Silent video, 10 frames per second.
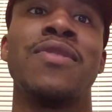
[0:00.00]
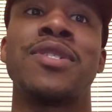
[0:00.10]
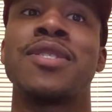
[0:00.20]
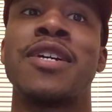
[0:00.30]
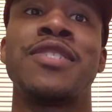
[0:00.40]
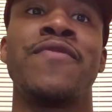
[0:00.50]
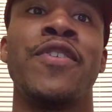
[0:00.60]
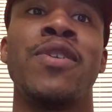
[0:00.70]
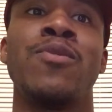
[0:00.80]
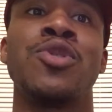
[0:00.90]
The slightest
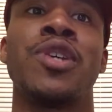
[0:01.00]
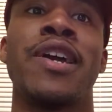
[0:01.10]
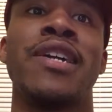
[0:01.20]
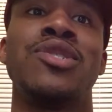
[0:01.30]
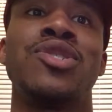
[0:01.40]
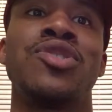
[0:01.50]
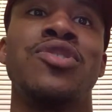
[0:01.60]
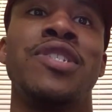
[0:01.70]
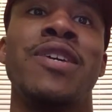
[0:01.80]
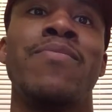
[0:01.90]
variable change
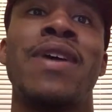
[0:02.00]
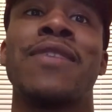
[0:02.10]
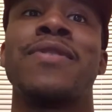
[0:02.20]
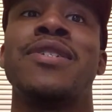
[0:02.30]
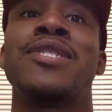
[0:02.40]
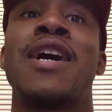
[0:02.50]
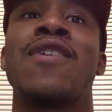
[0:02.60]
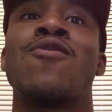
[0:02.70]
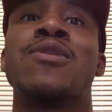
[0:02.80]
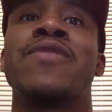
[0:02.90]
could impact the
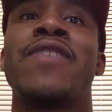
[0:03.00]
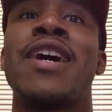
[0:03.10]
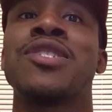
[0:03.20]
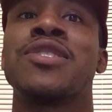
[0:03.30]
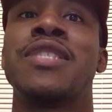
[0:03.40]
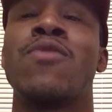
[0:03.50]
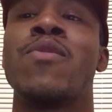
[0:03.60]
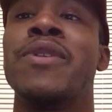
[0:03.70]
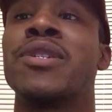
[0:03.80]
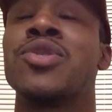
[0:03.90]
entire course of action that
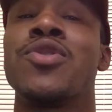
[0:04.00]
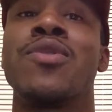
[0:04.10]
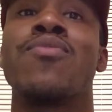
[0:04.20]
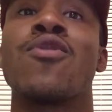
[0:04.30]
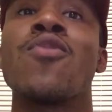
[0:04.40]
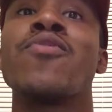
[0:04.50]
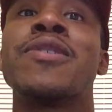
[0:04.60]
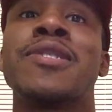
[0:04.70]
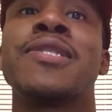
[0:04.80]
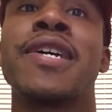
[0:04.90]
would be considered
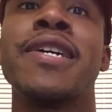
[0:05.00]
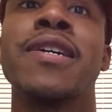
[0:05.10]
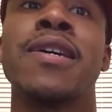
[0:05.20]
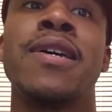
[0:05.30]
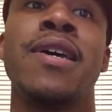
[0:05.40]
appropriate to take,